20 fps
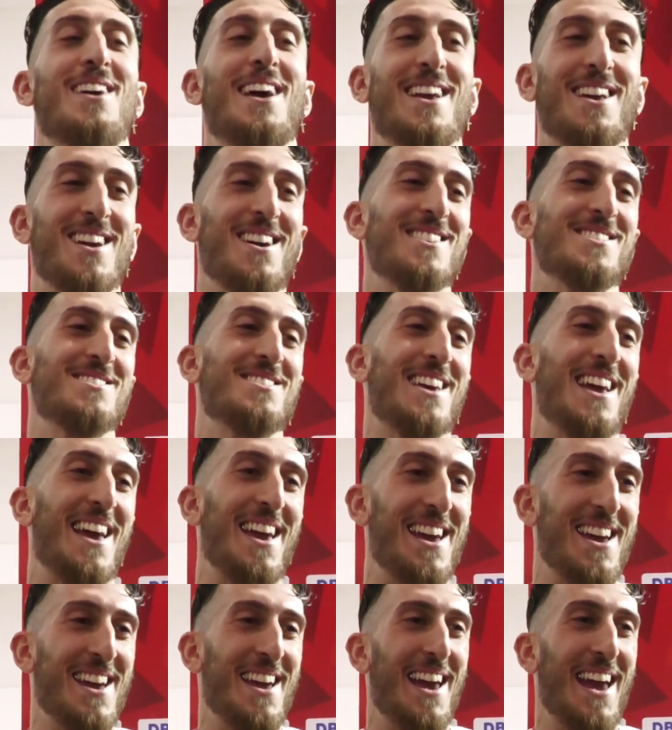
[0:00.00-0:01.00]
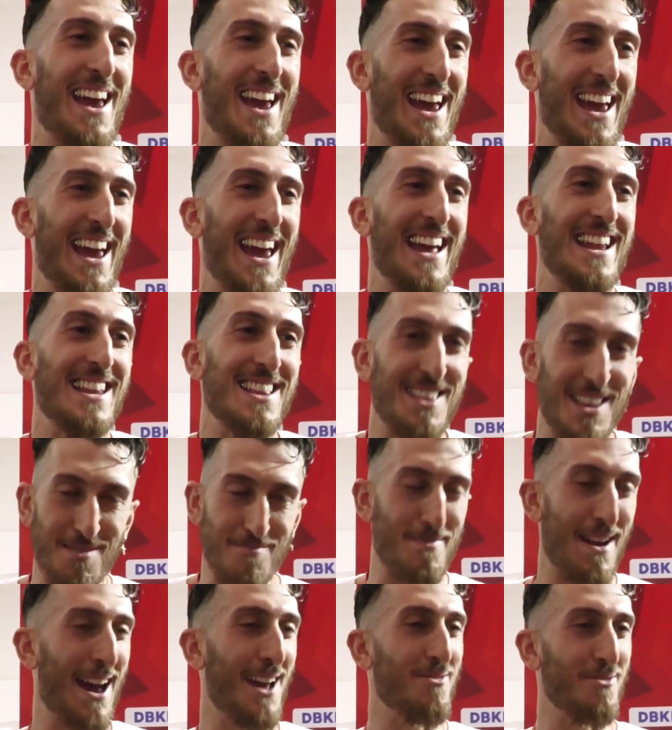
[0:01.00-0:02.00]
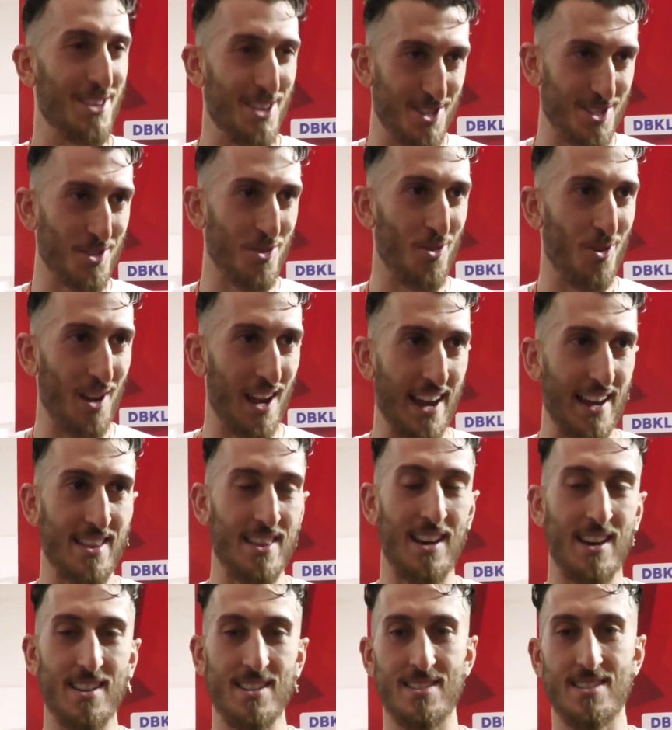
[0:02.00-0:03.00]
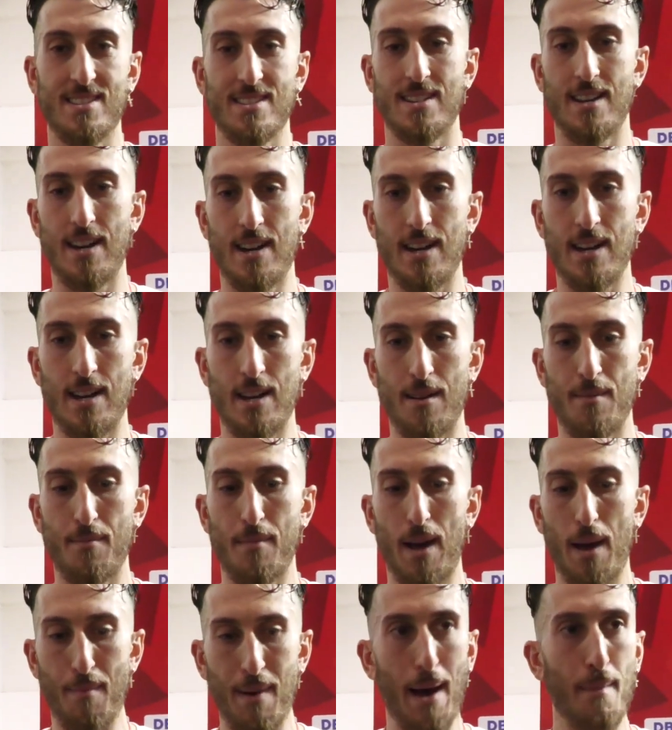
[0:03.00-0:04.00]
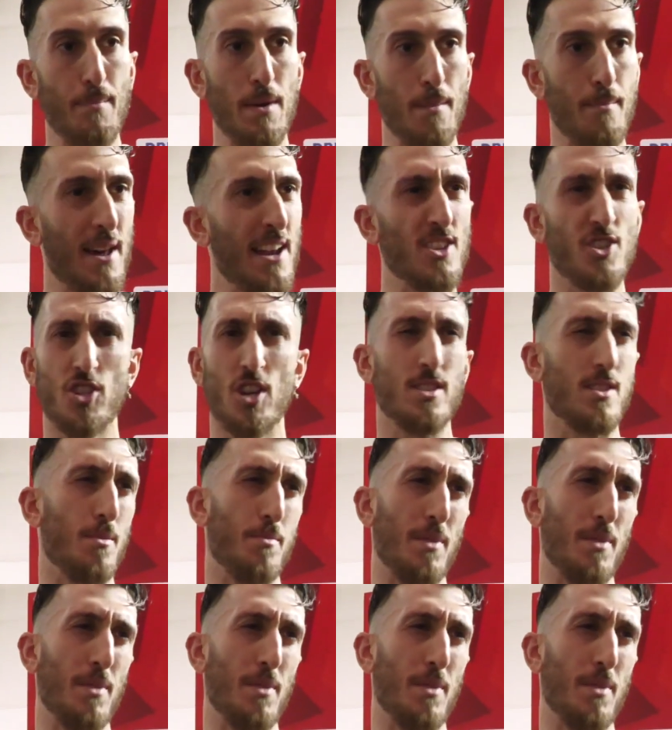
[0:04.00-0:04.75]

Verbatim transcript: I can't say anything bad with a score like that. Um, I'm happy, but it's just